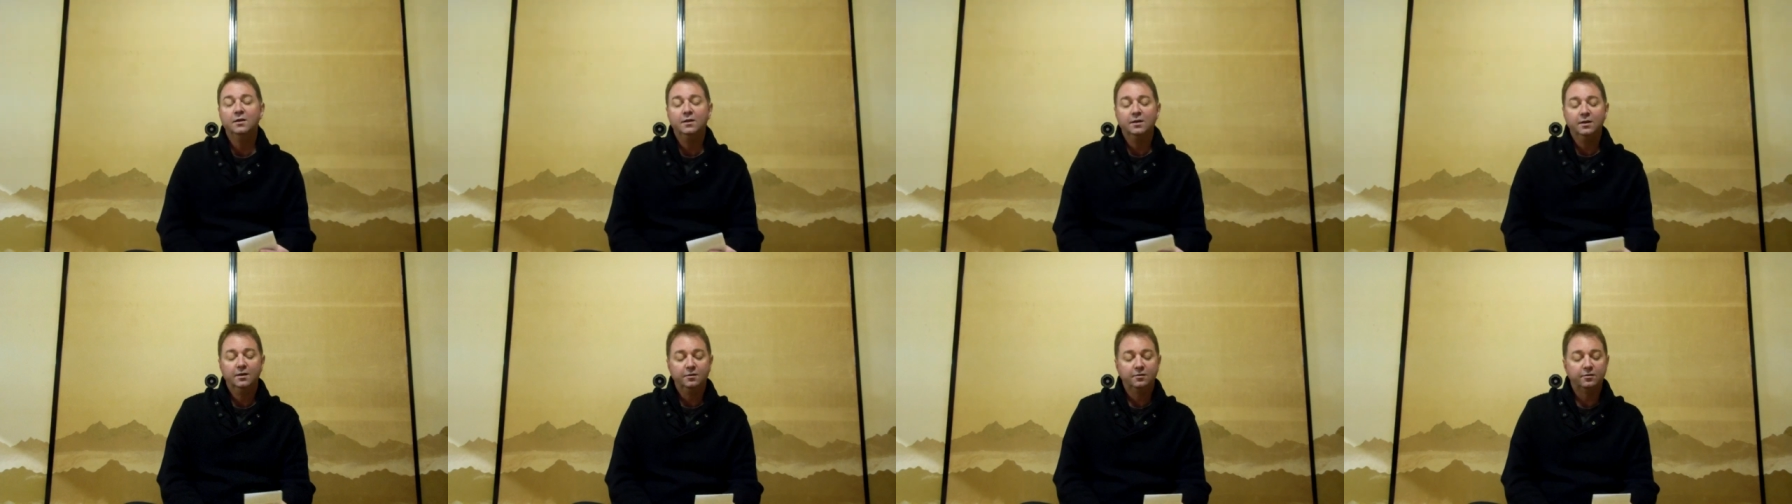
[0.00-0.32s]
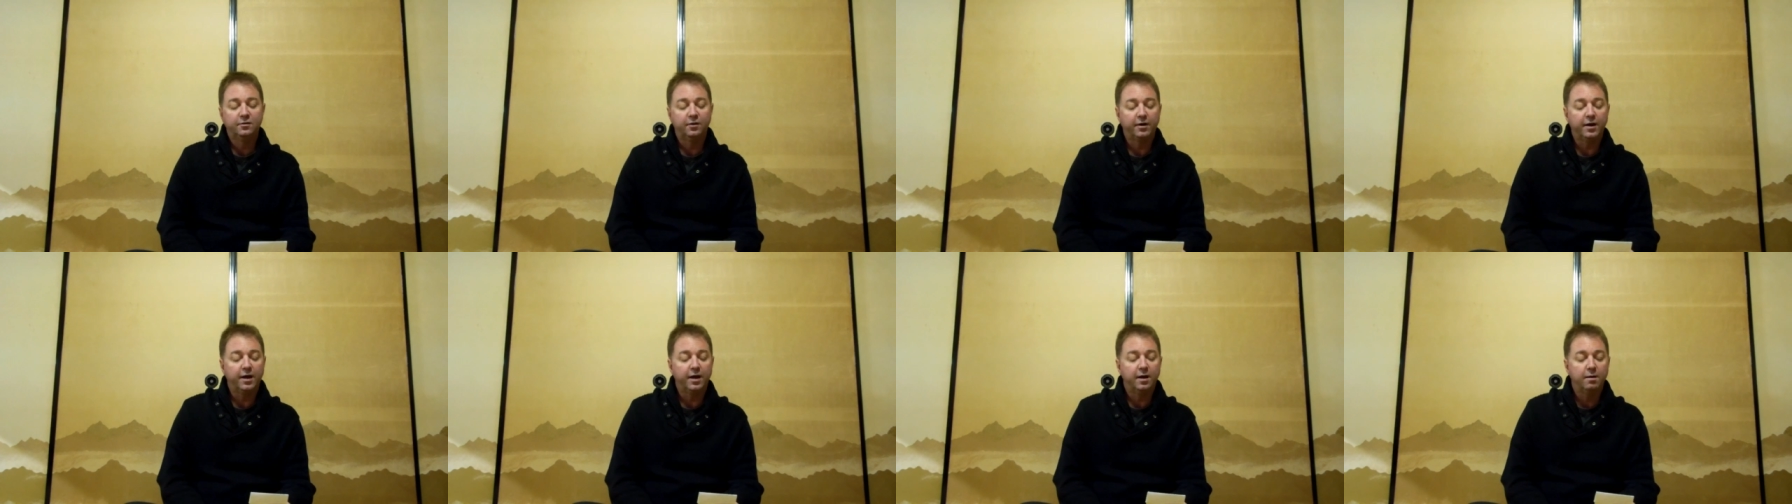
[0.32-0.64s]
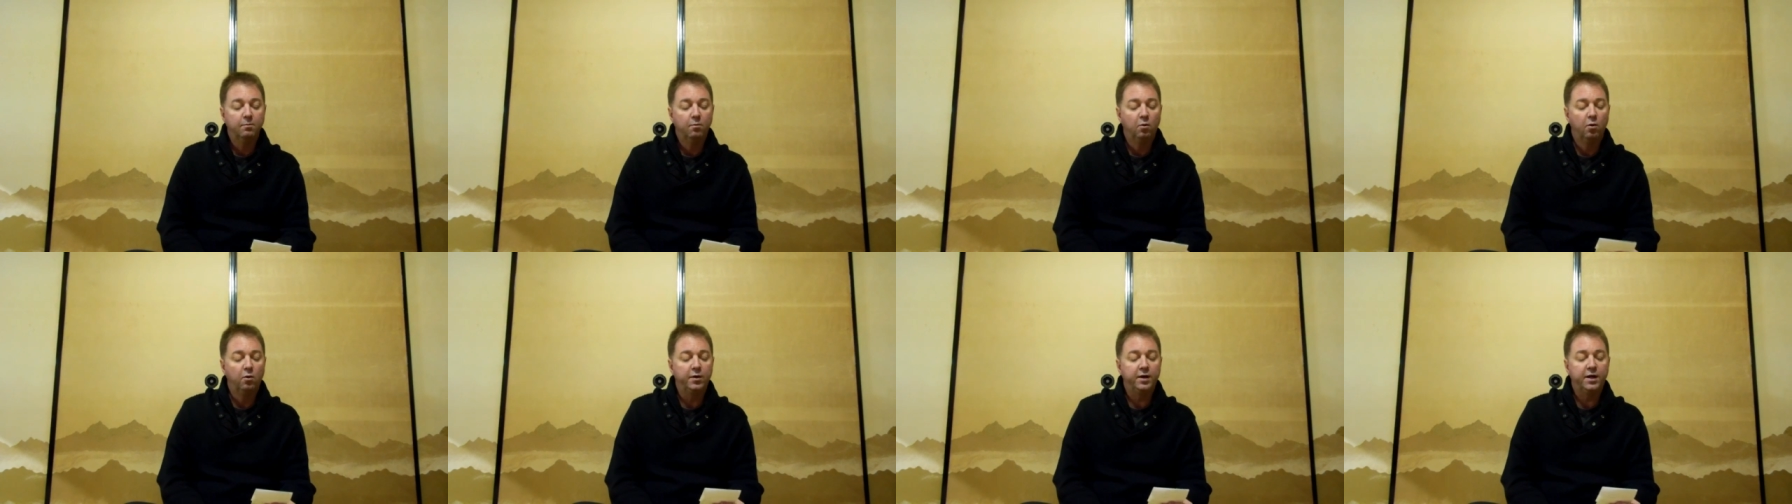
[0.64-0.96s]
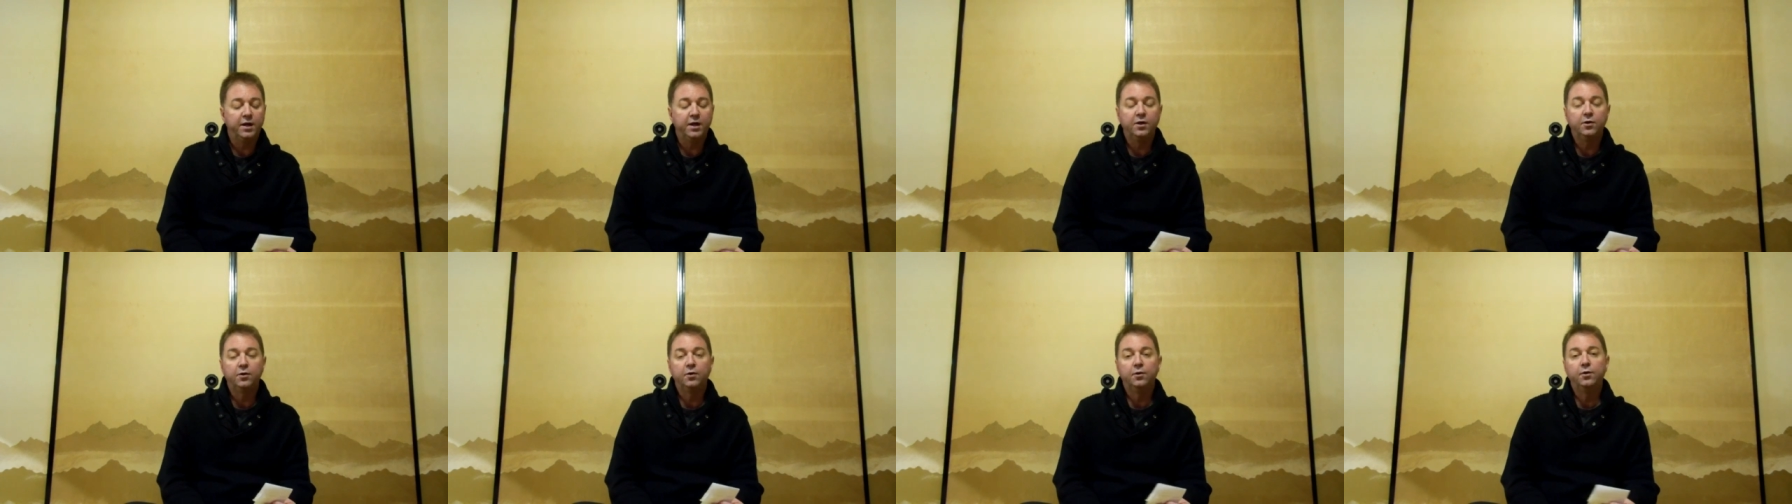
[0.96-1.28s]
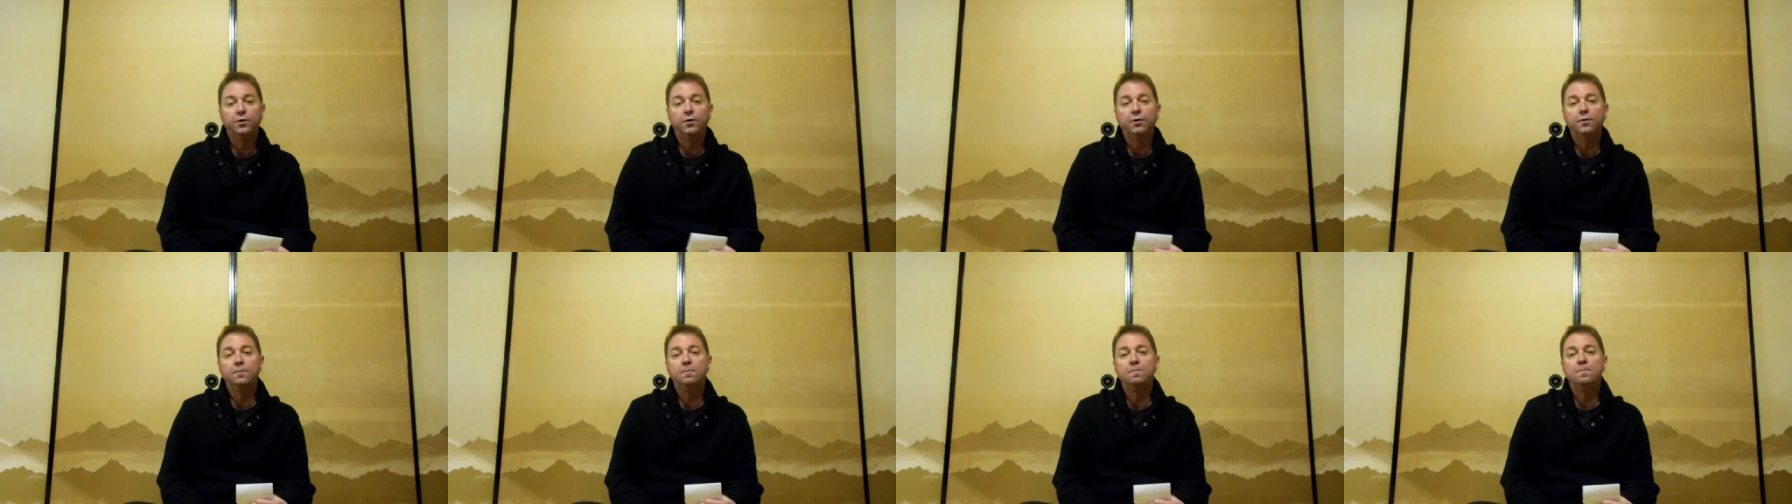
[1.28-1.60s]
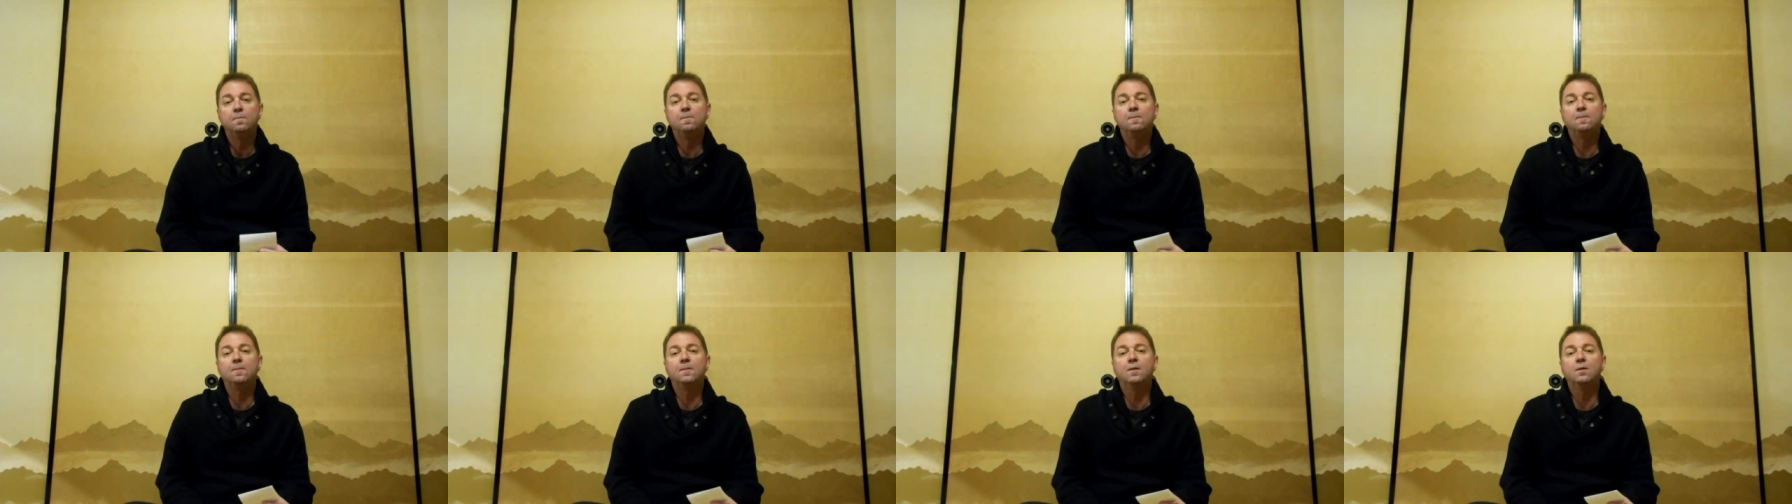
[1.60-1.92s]
So yeah, morning-gu.
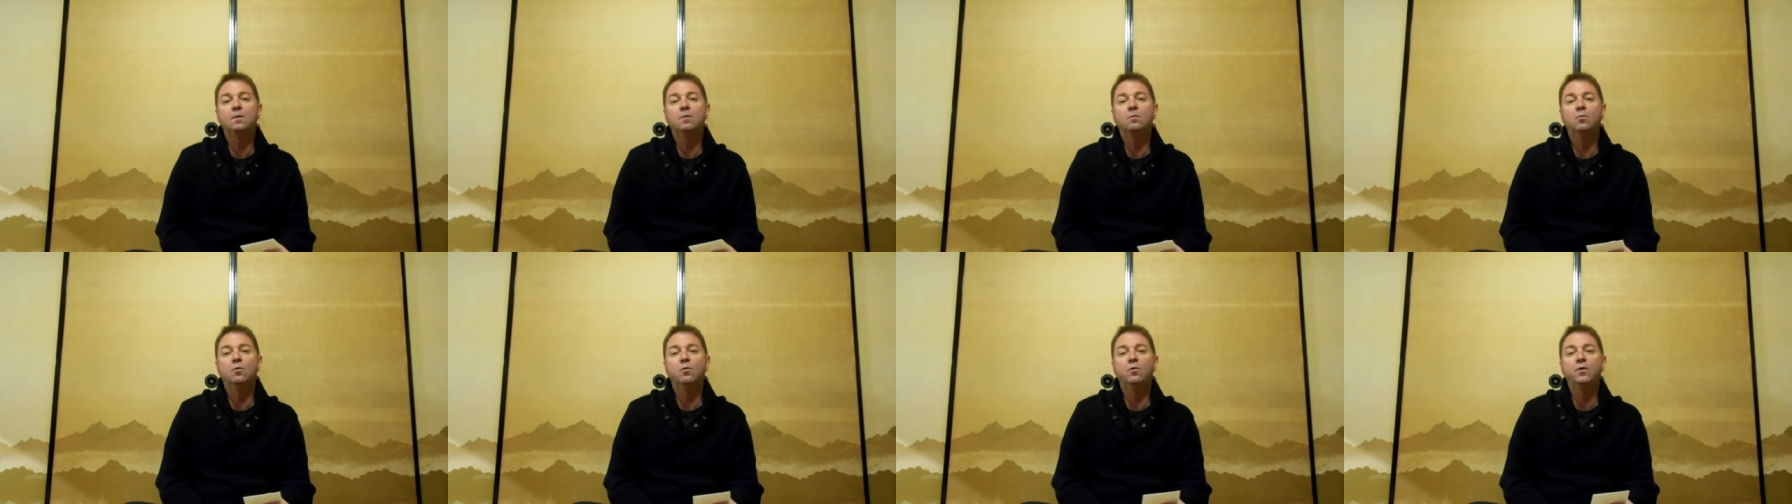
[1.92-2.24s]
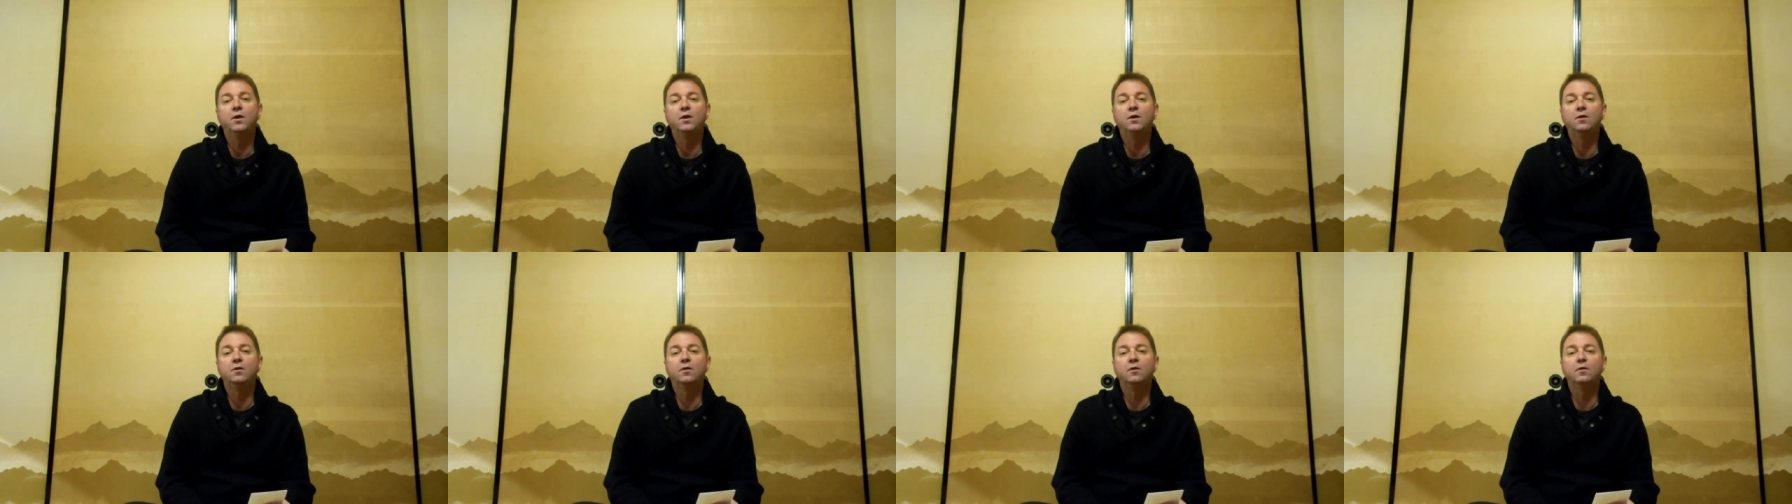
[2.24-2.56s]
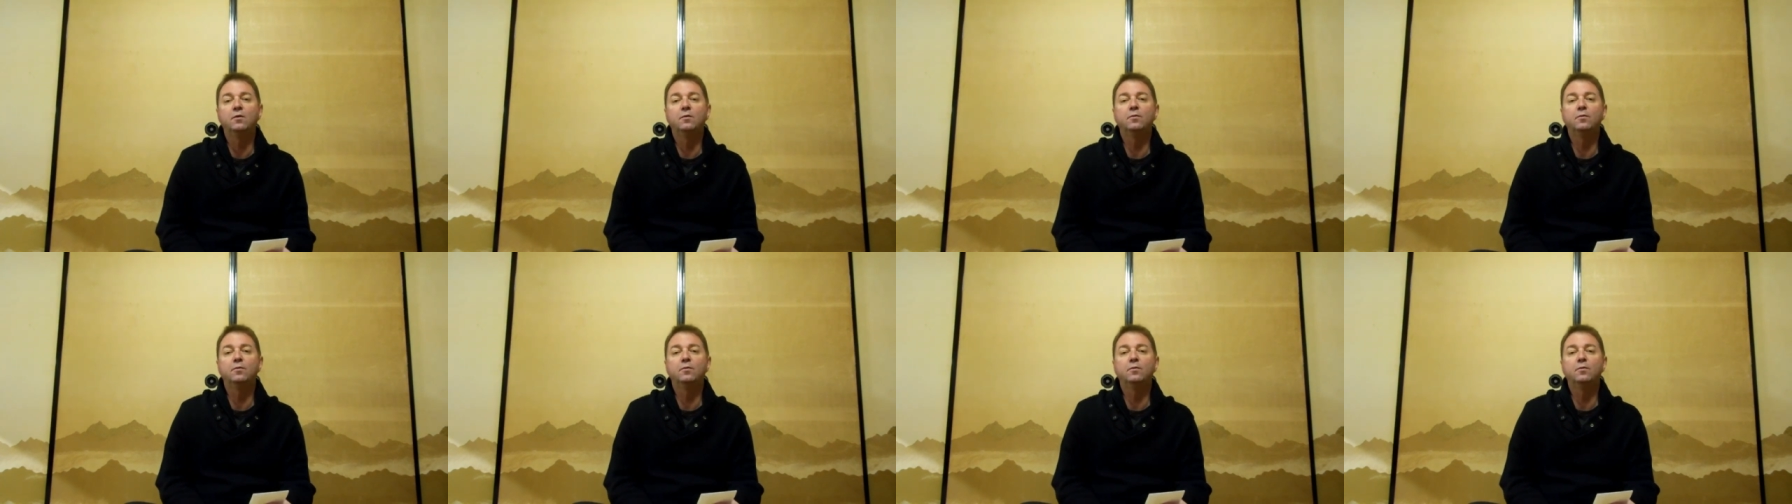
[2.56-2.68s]
Morning-gu.